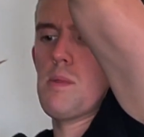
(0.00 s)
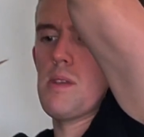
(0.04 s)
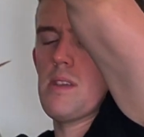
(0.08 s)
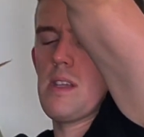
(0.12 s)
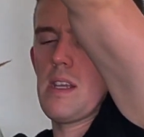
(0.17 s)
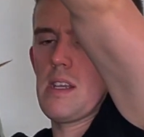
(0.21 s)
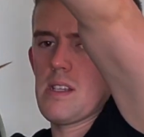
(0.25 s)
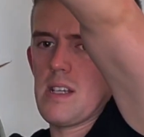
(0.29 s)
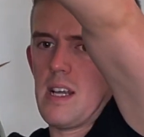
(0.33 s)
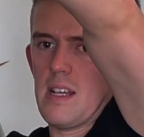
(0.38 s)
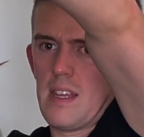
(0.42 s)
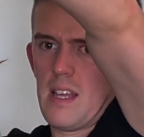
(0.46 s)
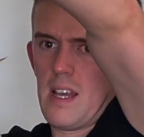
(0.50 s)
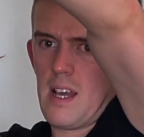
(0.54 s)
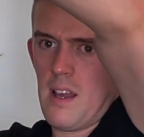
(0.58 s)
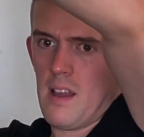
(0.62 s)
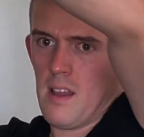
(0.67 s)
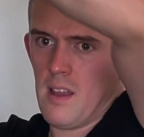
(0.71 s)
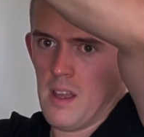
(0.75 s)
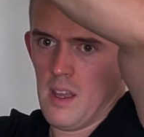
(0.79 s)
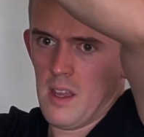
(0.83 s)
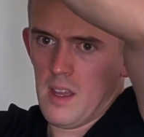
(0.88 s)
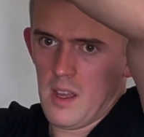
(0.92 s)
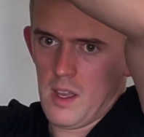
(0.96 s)
and things like that
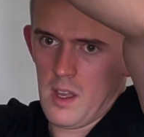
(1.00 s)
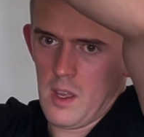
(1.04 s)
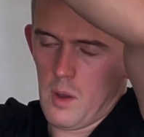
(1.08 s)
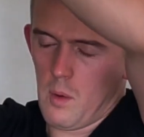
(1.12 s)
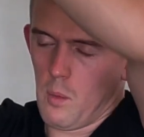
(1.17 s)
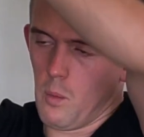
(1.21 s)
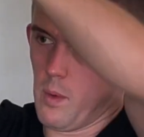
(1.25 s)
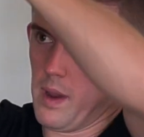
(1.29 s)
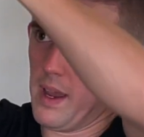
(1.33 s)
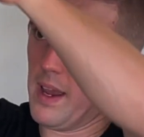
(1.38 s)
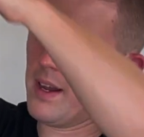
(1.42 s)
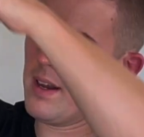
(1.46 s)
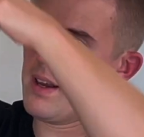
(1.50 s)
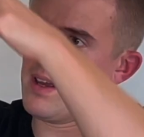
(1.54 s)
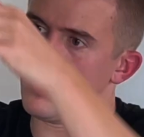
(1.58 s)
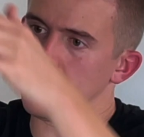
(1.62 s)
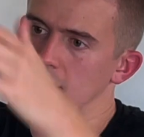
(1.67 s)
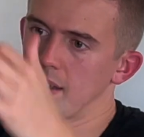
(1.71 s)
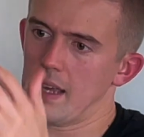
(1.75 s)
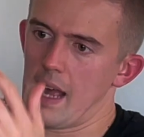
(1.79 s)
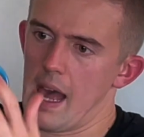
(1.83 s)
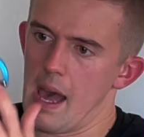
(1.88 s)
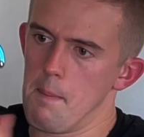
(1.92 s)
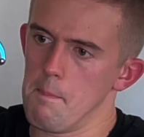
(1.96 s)
when
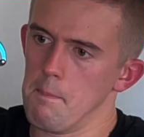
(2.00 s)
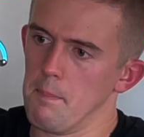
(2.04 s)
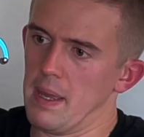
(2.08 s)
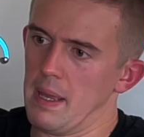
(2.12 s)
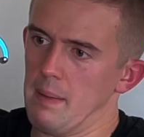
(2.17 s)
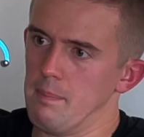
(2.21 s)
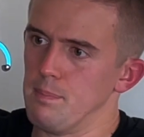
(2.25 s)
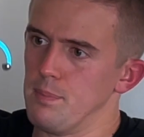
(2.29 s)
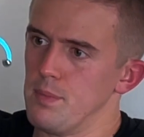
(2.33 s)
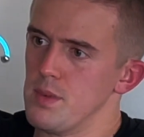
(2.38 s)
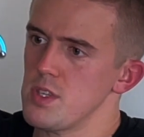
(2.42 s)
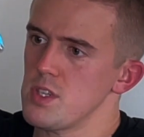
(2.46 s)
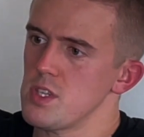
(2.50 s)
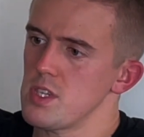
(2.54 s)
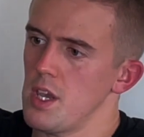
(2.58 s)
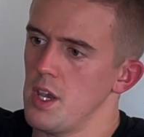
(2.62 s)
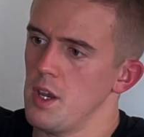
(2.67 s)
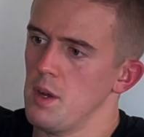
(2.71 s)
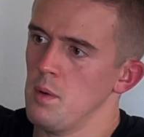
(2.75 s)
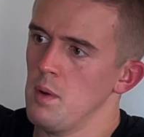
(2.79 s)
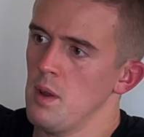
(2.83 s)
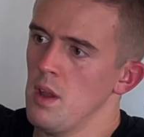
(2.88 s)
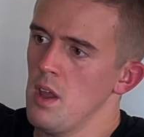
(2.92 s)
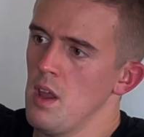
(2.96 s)
camping.
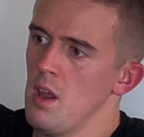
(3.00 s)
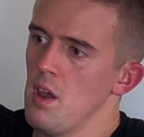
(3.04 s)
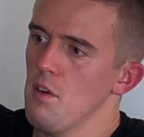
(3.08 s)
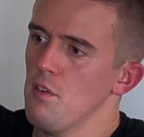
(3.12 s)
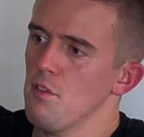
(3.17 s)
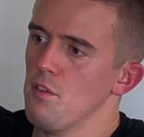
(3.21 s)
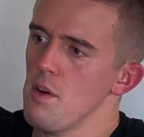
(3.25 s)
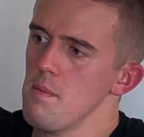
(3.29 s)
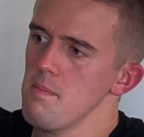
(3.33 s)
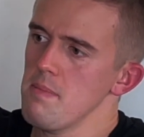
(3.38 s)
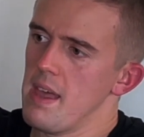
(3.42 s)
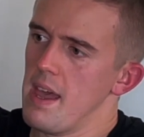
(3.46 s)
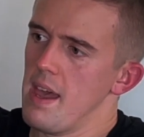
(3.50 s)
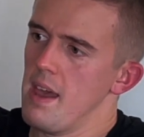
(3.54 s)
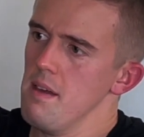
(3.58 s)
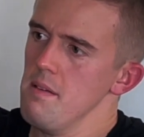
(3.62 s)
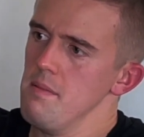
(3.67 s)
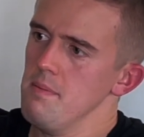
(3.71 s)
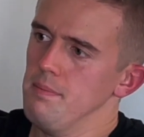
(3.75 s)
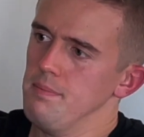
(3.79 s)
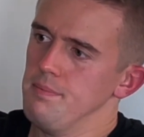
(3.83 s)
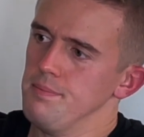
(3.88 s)
So from there,